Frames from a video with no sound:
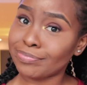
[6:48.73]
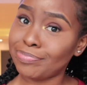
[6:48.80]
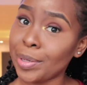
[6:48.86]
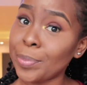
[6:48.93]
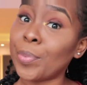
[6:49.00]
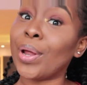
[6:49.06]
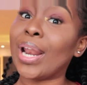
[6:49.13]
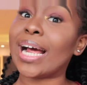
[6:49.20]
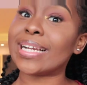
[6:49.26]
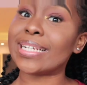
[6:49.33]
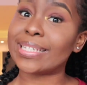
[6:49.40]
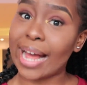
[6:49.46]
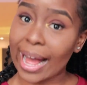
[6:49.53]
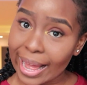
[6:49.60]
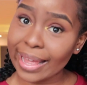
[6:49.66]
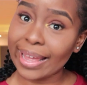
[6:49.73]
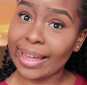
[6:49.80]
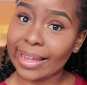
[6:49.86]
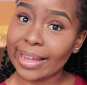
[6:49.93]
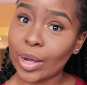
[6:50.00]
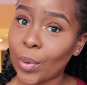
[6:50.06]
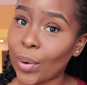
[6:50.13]
people are
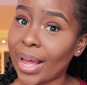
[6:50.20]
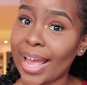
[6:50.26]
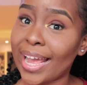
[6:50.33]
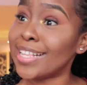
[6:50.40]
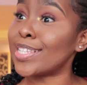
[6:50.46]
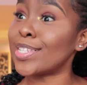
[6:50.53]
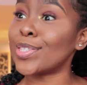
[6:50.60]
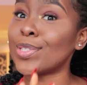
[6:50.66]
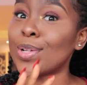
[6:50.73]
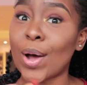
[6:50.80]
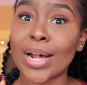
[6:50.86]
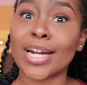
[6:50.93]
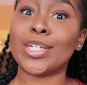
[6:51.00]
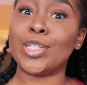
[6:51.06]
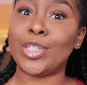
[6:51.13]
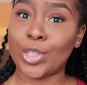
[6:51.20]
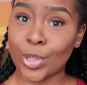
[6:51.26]
dying, okay? It's not a